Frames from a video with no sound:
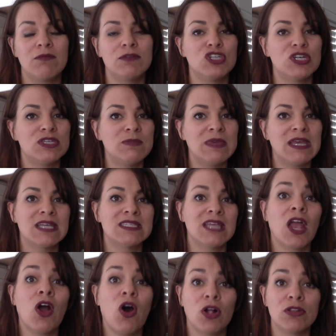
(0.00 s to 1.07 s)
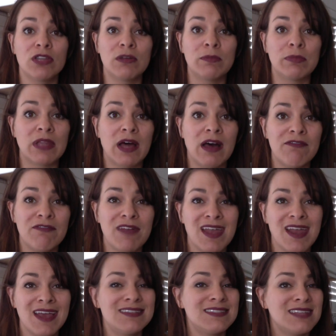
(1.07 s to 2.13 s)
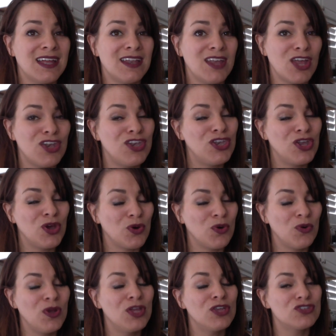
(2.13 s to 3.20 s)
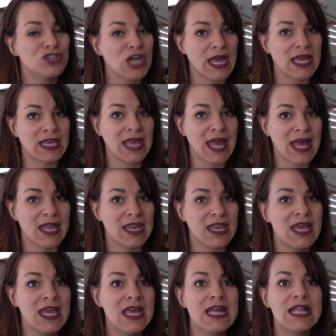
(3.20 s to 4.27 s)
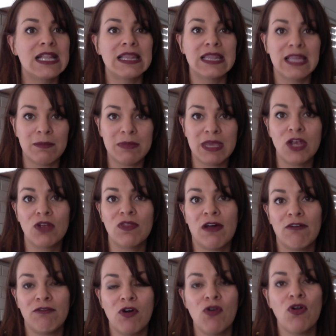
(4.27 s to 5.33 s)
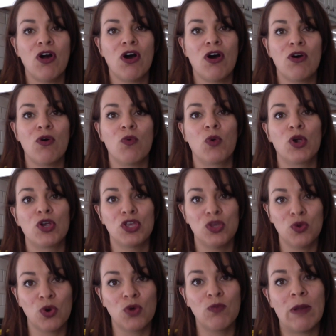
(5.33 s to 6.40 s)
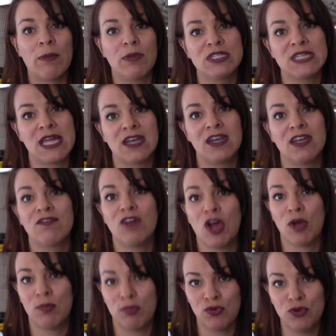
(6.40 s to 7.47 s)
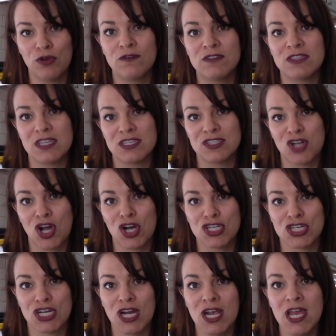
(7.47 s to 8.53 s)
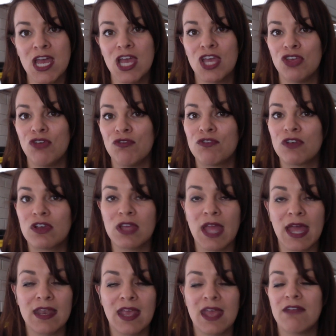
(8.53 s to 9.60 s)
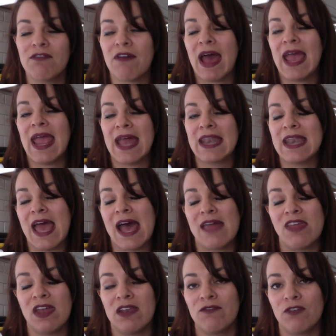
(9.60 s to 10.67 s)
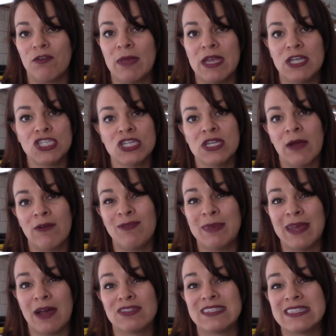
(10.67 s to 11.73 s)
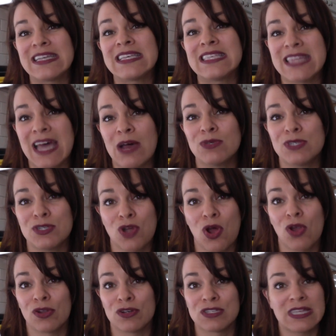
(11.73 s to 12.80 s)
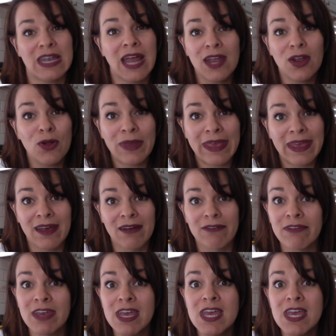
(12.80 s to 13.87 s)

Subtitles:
Just because I called their bluff and I said, no, try again, let me hear that phone call where your representative approved this doctor. And if I hadn't had that information, I would be out $6,000 that I don't have.